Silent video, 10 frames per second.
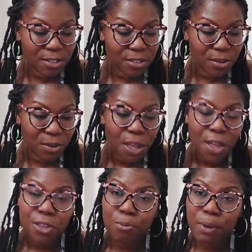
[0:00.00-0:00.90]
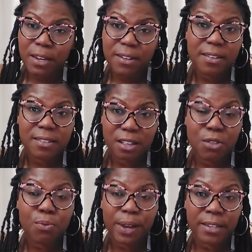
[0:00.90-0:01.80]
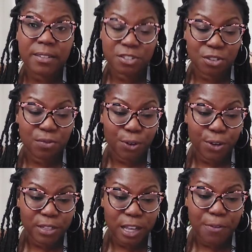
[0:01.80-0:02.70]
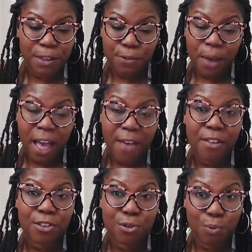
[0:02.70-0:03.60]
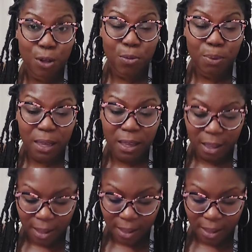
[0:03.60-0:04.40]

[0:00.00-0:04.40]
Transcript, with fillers: So you made the, the right decision for yourself. If you haven't, you will be.